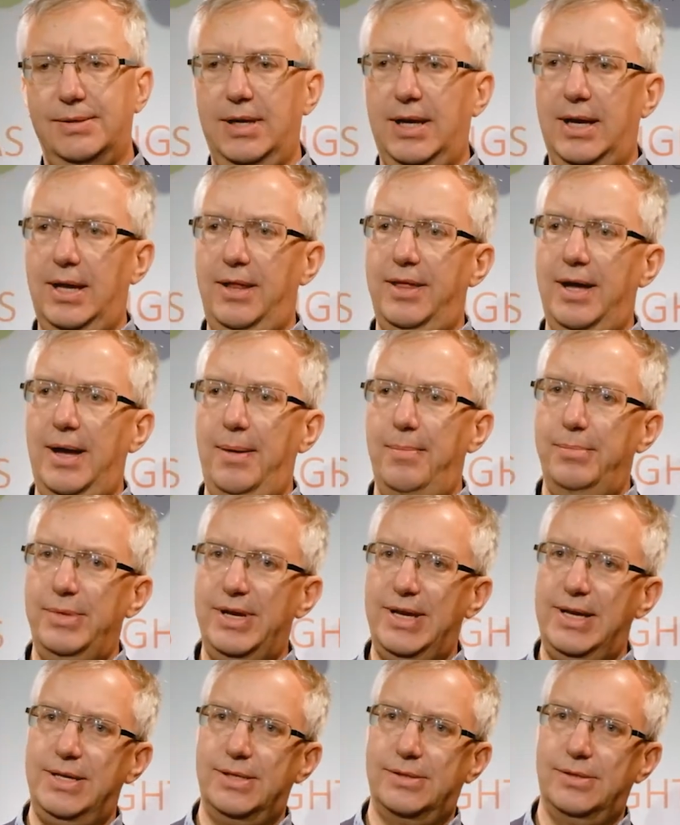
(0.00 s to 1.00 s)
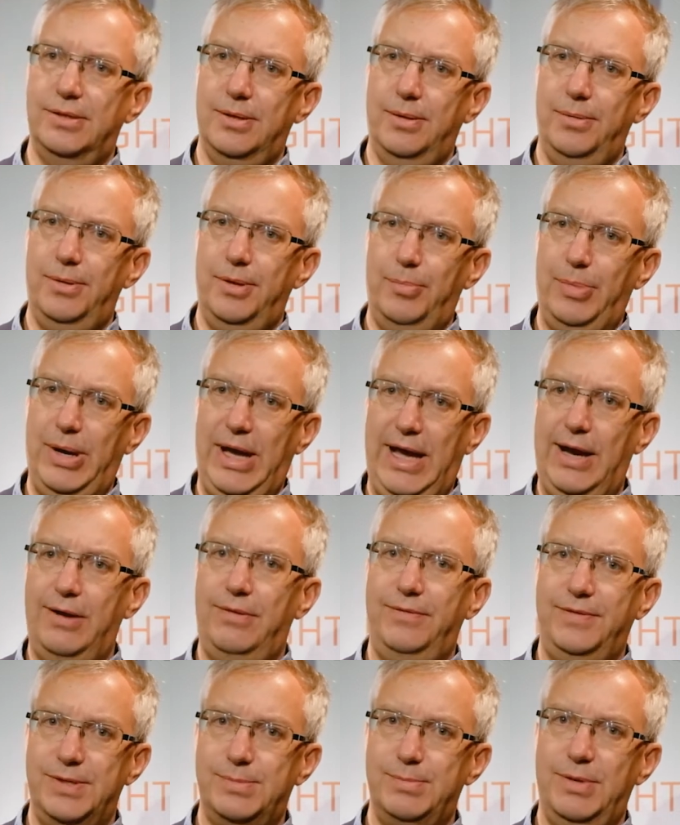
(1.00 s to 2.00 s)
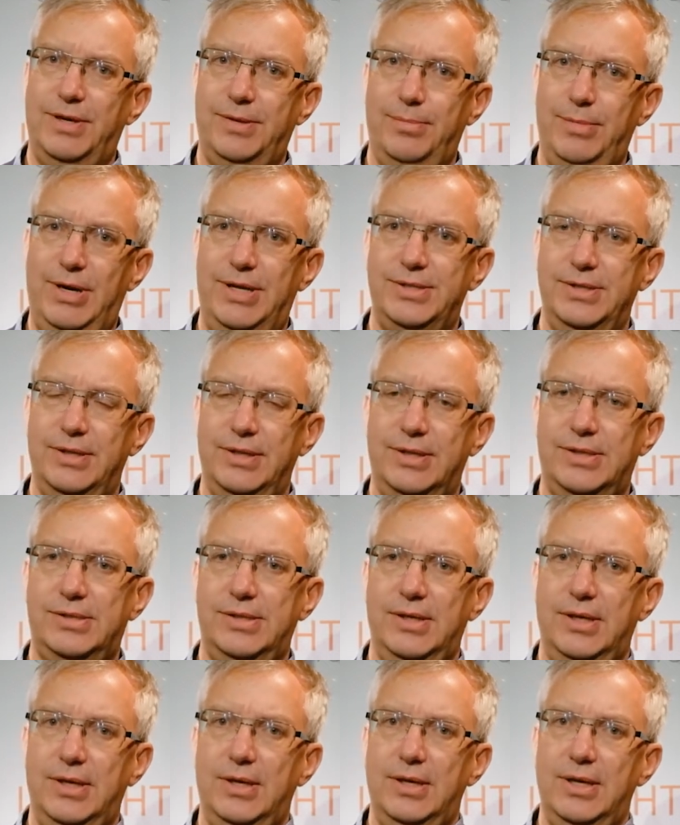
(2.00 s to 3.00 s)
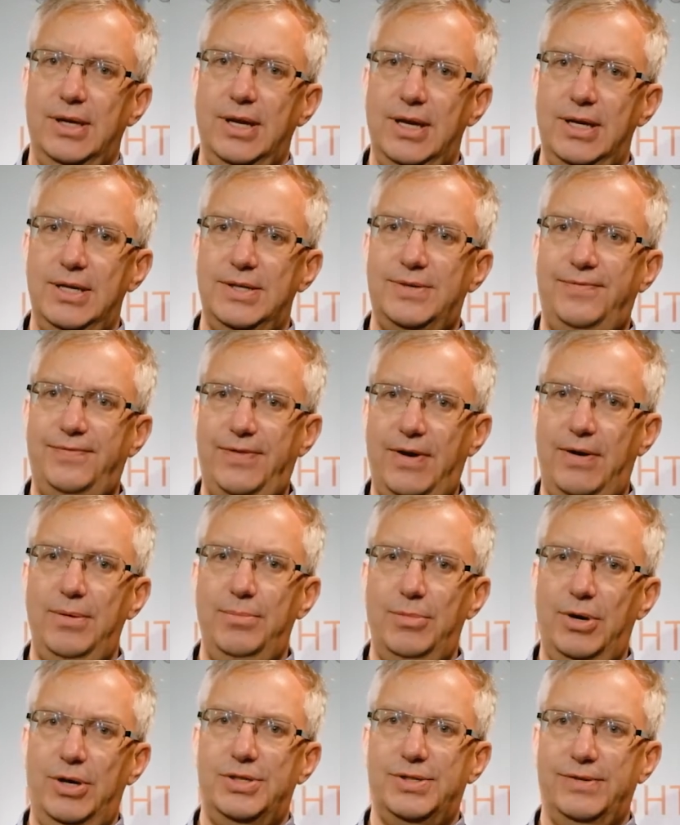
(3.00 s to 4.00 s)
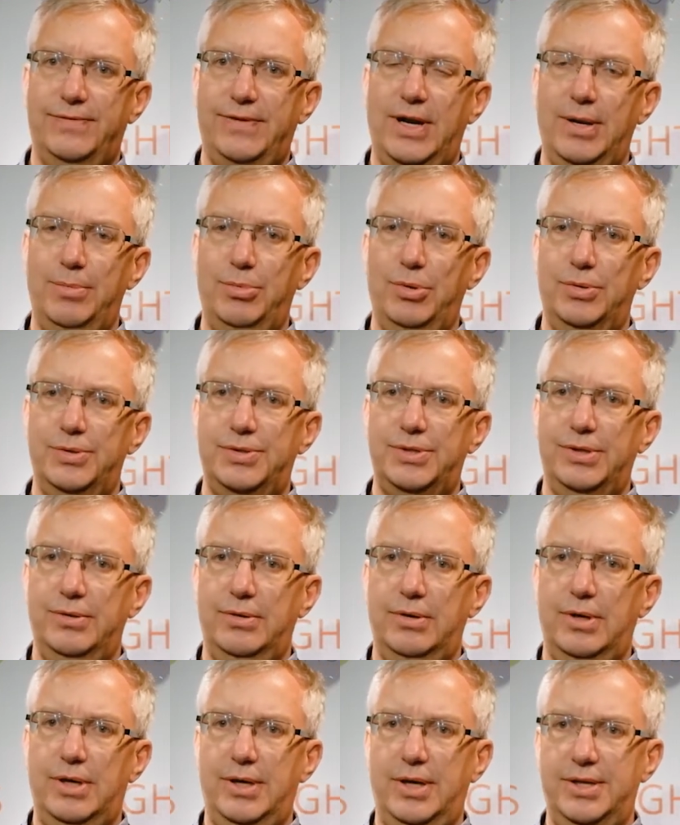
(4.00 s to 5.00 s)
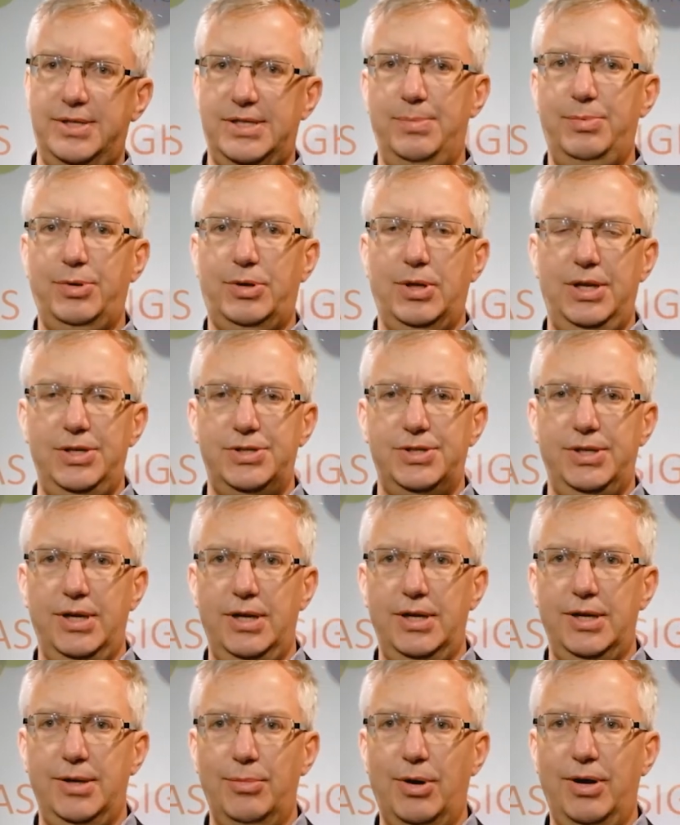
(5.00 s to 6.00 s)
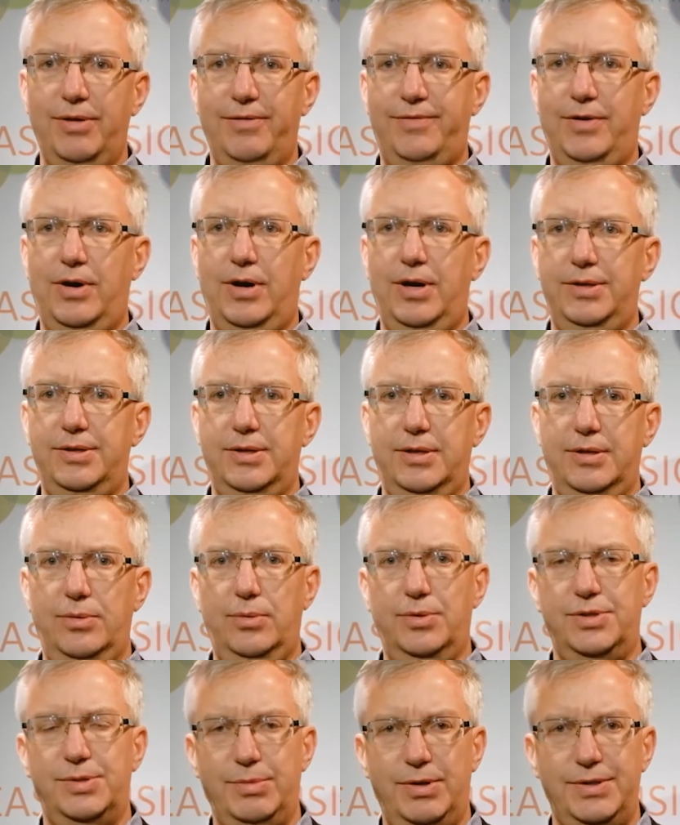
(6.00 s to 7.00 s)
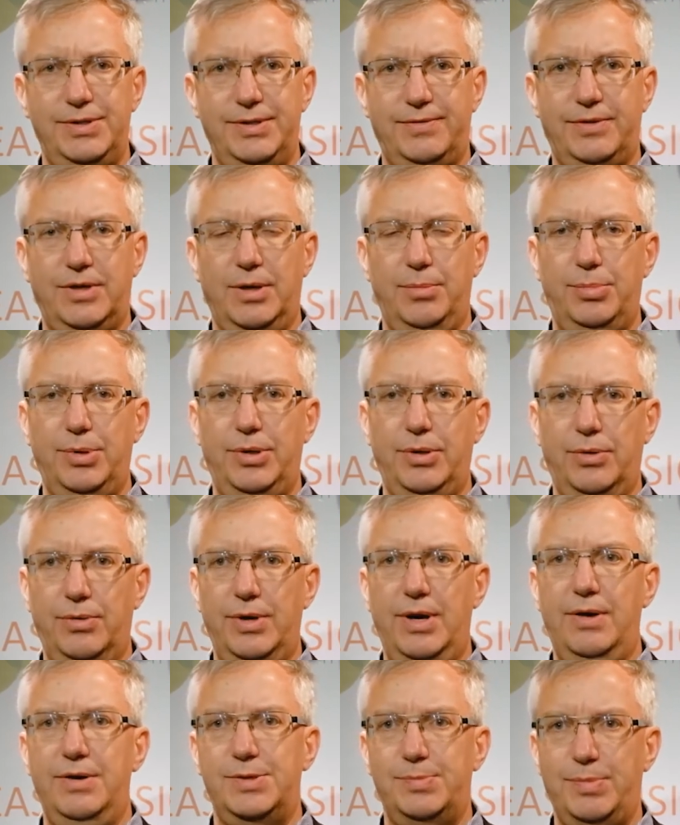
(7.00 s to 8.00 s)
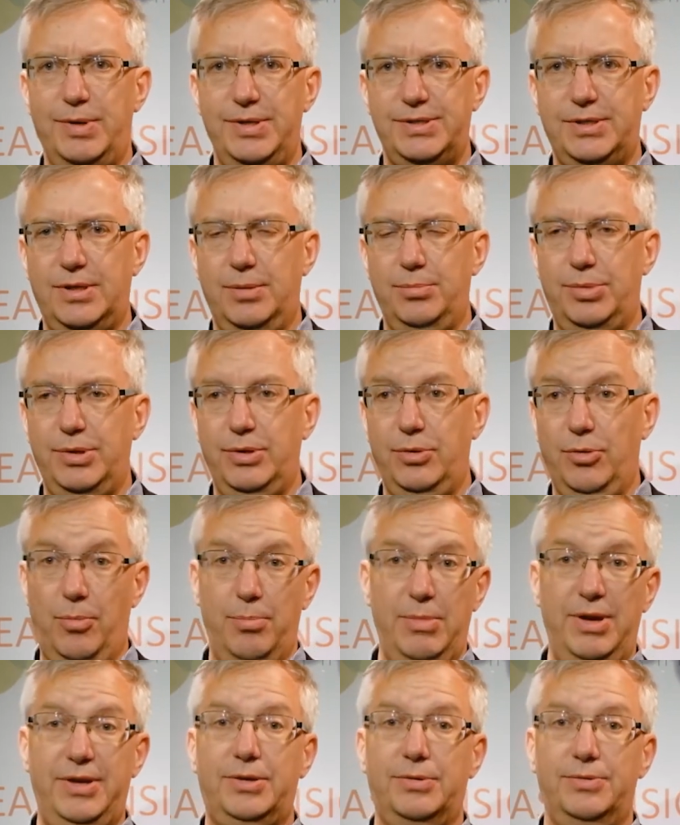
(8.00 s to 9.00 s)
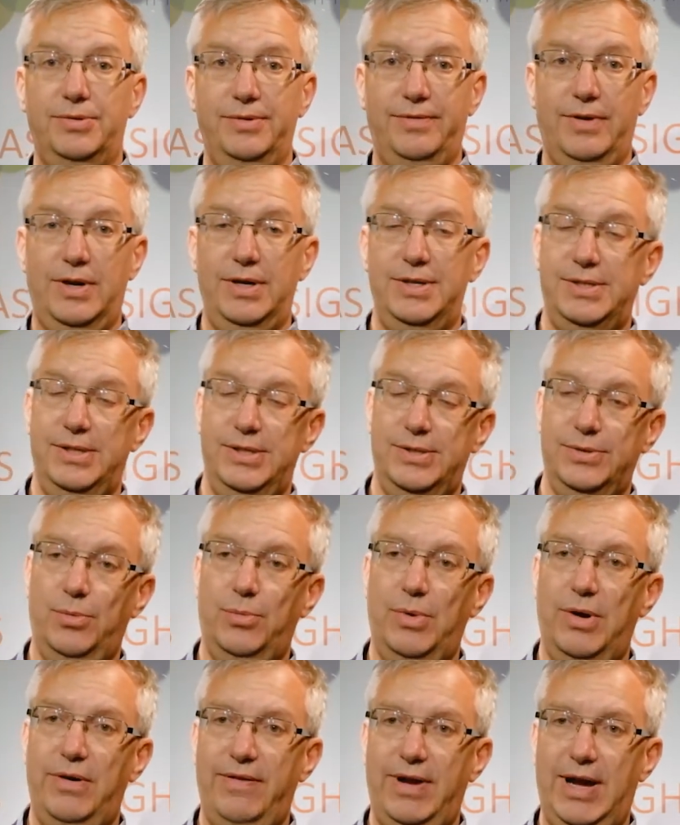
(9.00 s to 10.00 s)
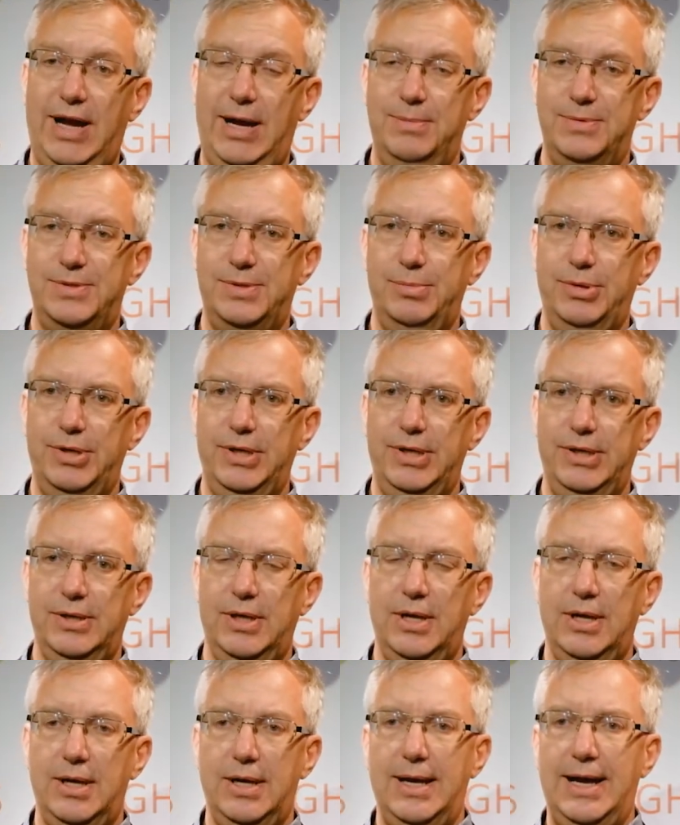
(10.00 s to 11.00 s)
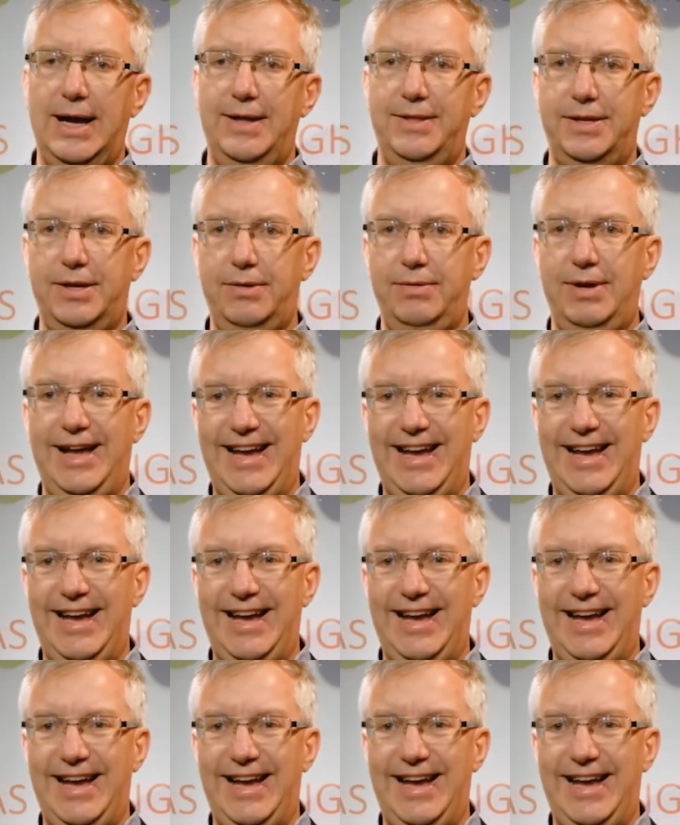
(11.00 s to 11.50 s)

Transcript: And that means that the power of these mathematics is very much available to a typical engineer you might find in an automotive company or an aerospace company or medical devices or wherever it happens to be. And they don't